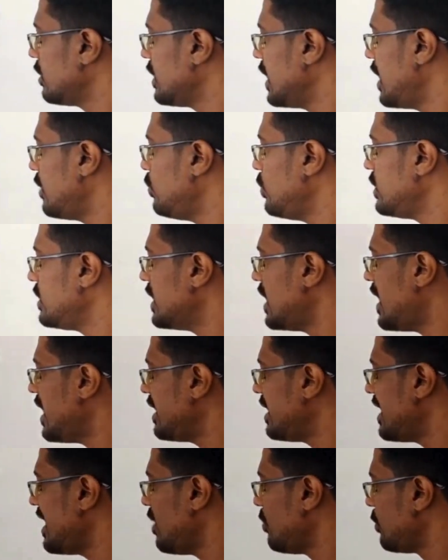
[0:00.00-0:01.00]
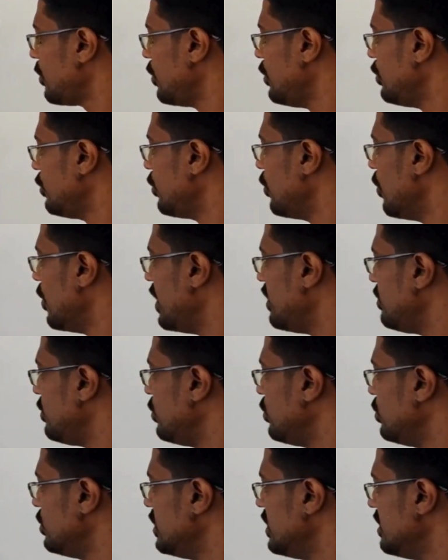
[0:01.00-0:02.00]
Done with that, now I'm going to go and
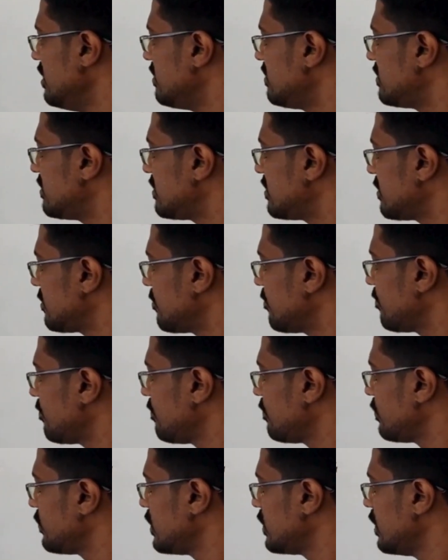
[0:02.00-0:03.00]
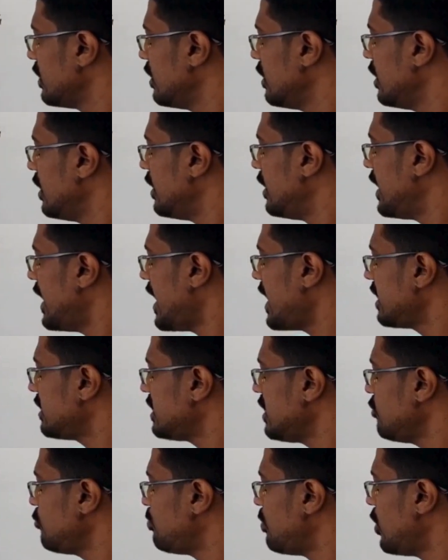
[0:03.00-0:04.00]
do this.
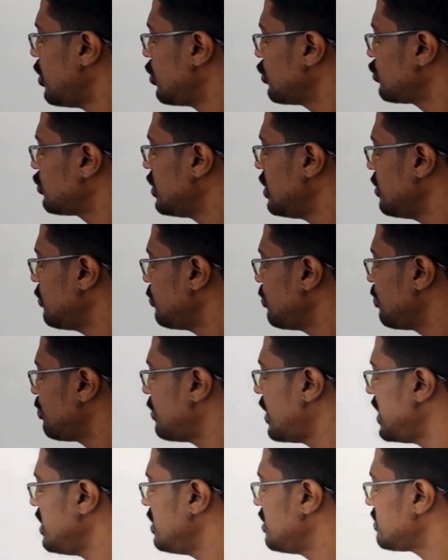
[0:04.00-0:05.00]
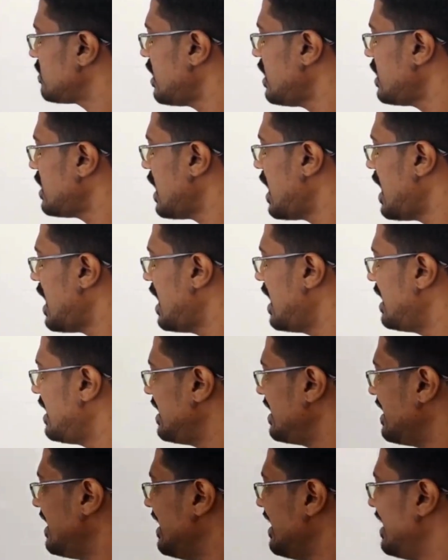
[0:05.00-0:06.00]
Negative, positive, minus 8i.
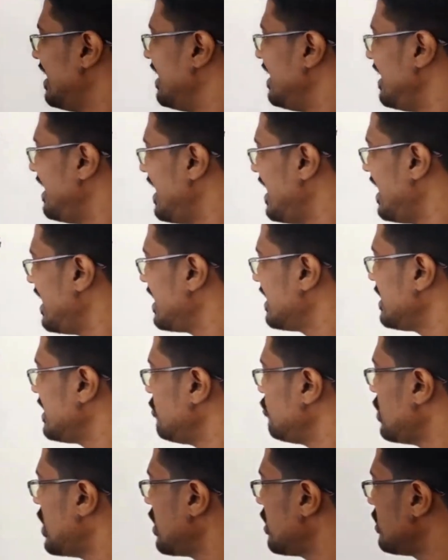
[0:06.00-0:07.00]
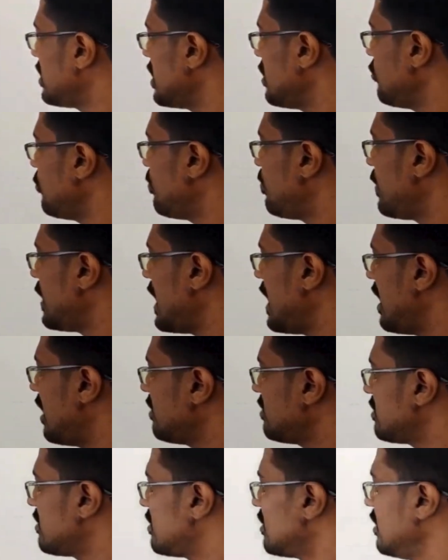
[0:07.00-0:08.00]
Negative, negative,
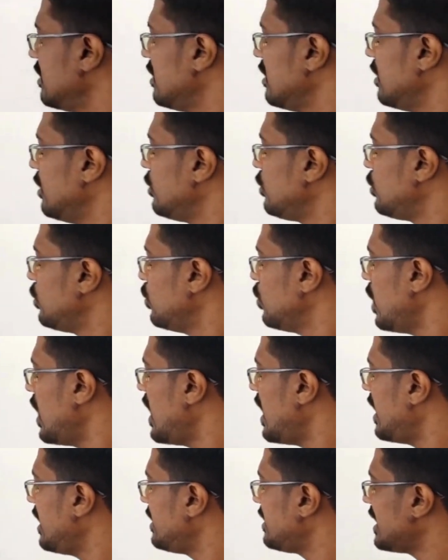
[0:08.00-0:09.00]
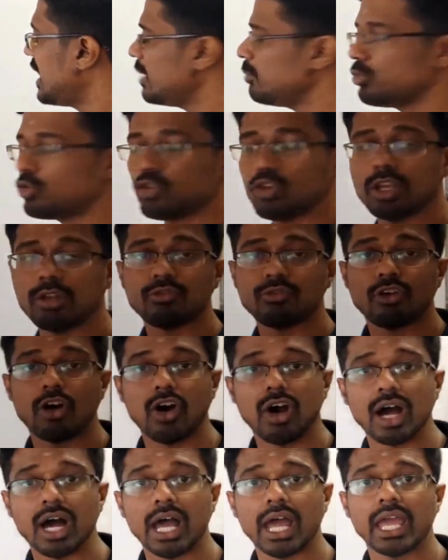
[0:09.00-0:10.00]
plus 2i times with
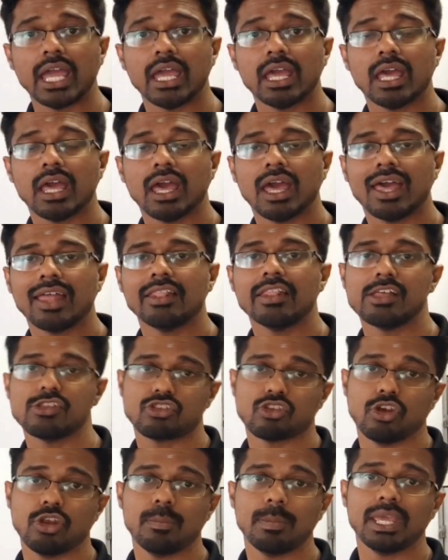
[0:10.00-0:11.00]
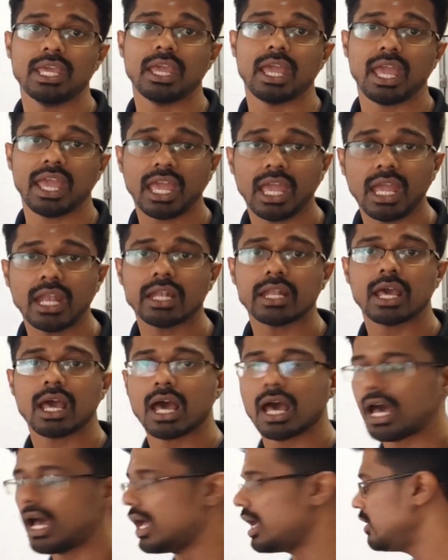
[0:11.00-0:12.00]
4i. That's going to be
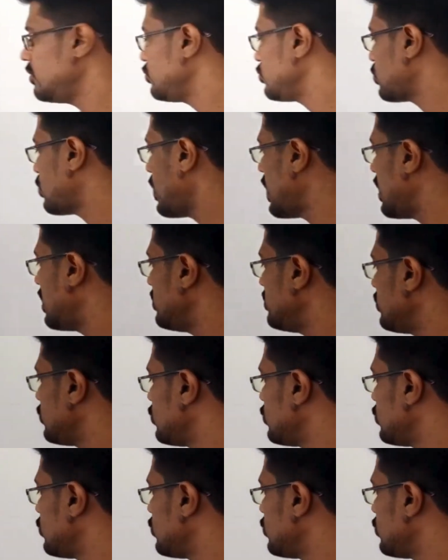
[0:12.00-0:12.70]
8i squared.